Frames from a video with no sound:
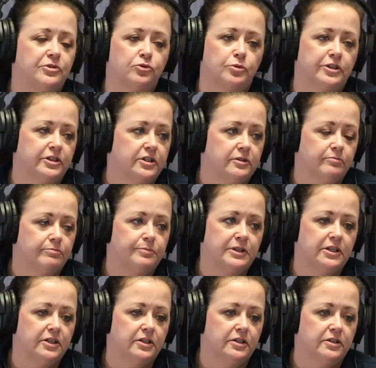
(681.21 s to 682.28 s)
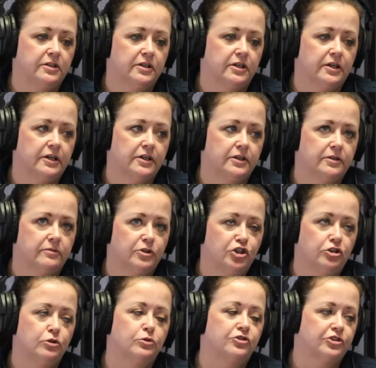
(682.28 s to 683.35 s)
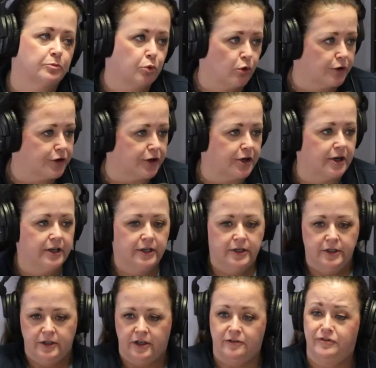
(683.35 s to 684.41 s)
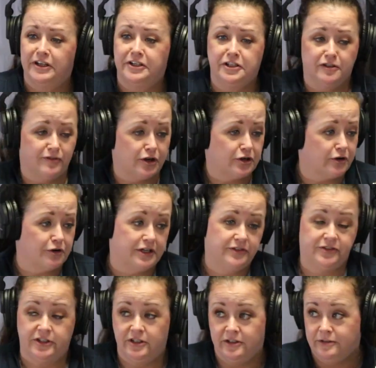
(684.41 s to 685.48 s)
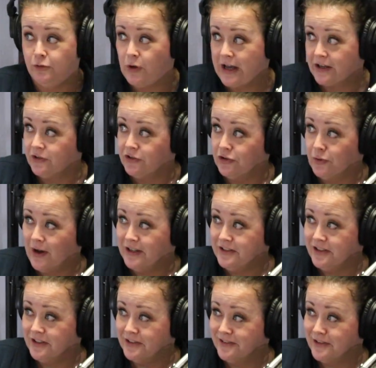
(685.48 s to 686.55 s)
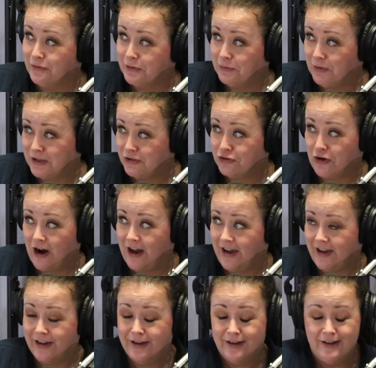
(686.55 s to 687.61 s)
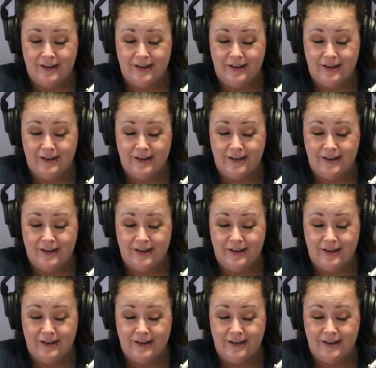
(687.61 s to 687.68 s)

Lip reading: has really been a huge supporter of any of our crazy wackadoo ideas that we want to try.